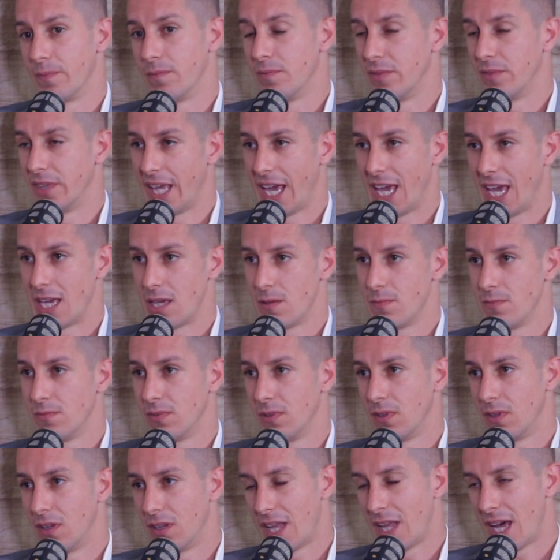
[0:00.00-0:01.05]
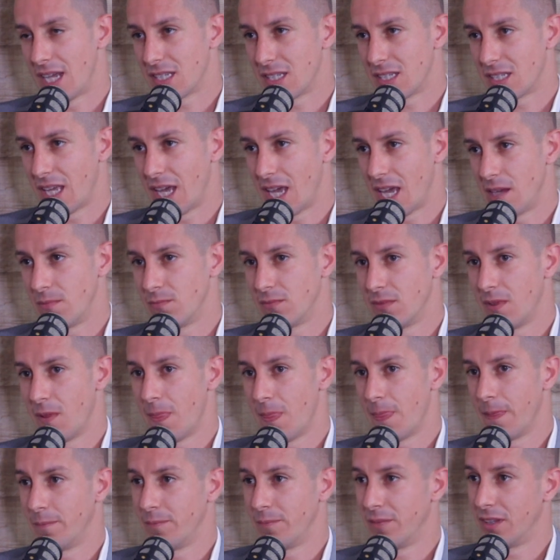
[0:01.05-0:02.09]
name, last name,
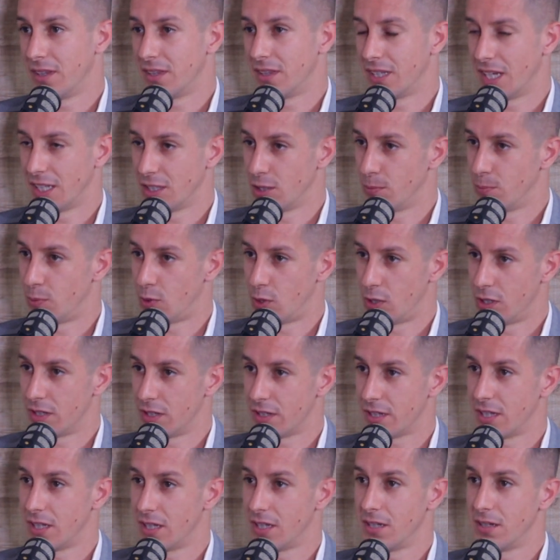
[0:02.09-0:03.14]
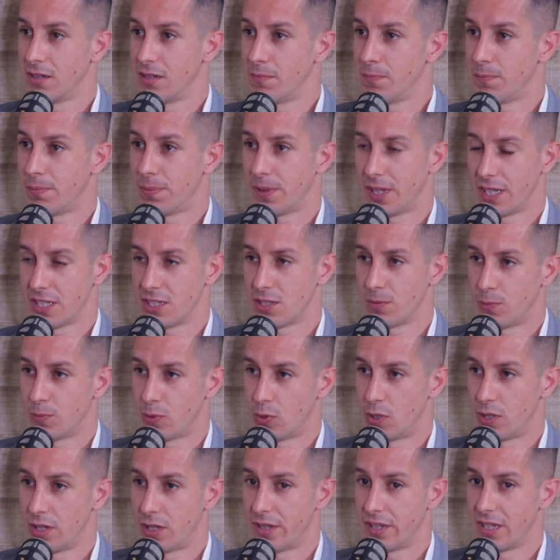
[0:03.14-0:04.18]
date of birth, place of
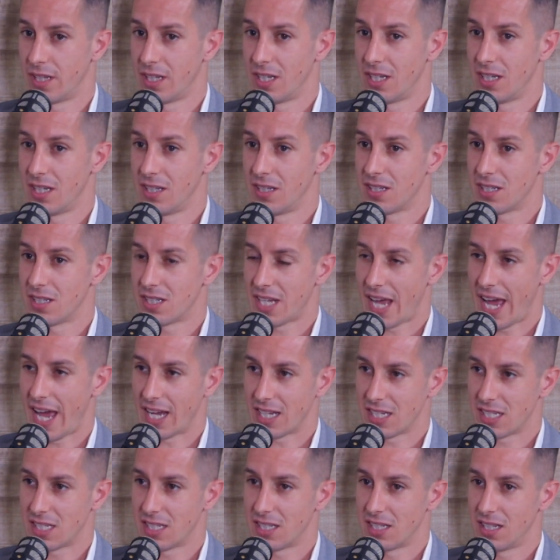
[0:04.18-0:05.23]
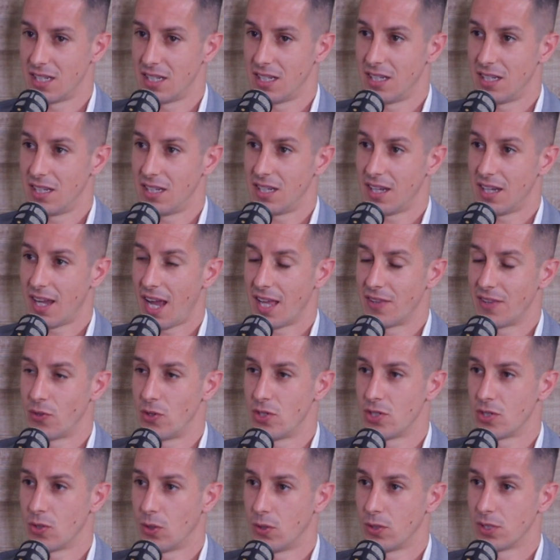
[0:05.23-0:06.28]
birth, sex, and
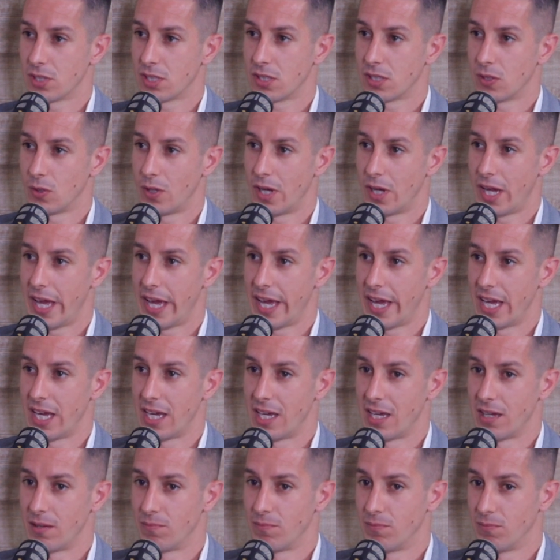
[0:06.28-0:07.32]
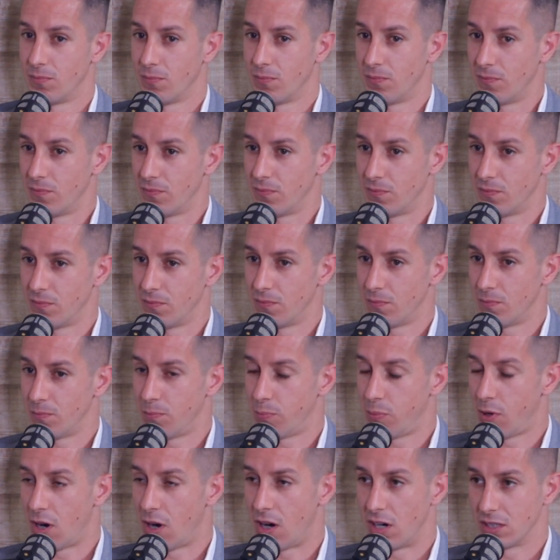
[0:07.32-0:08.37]
there is also a
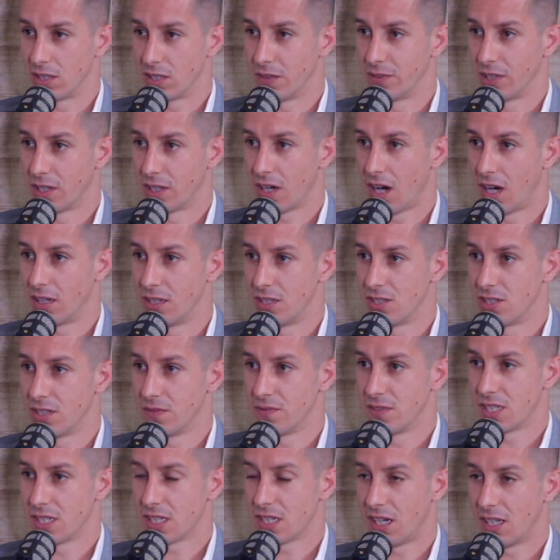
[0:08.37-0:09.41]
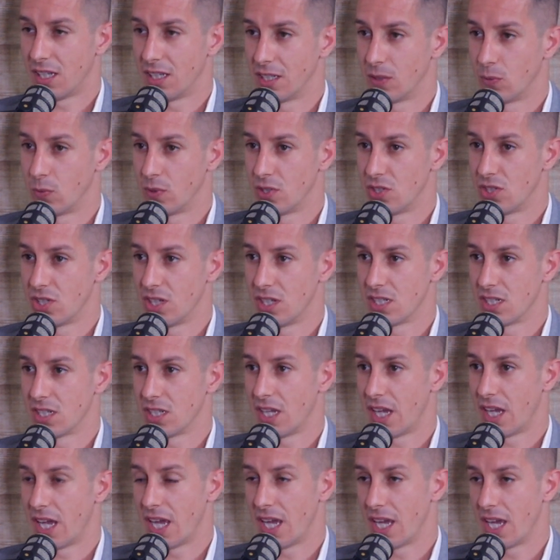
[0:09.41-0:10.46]
part of the Codice Fiscale which is
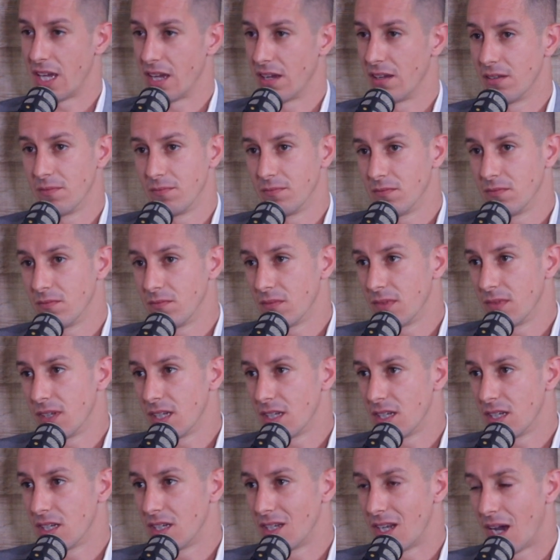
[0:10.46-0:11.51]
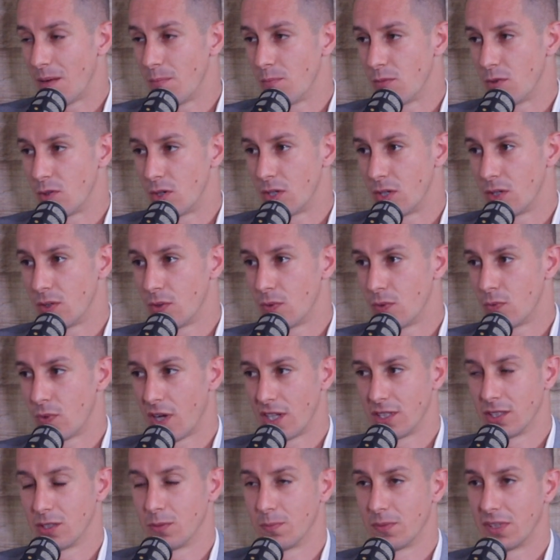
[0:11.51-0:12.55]
a number
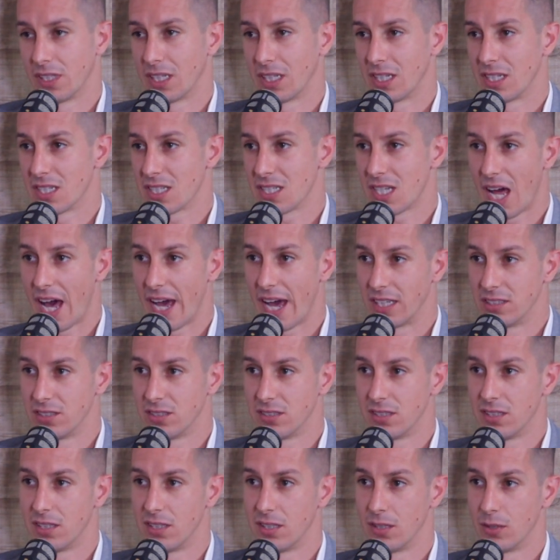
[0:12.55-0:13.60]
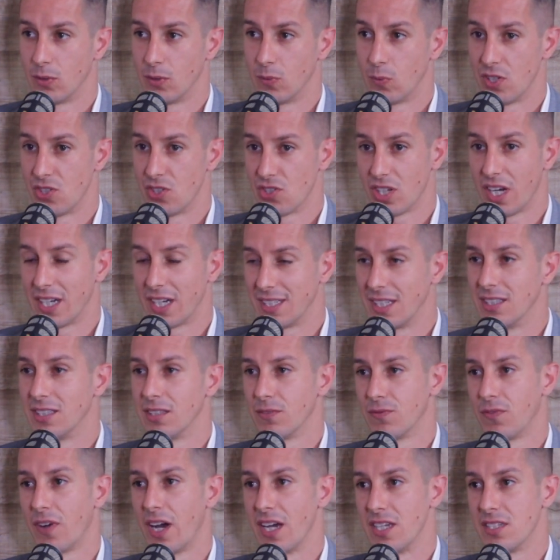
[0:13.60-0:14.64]
randomly assigned to you, which
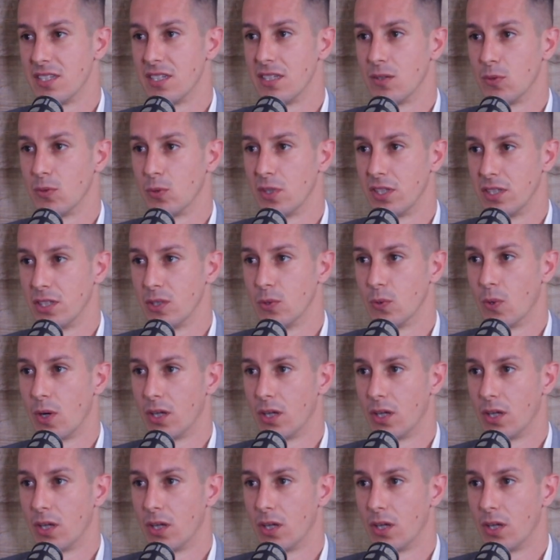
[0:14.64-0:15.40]
identifies you when you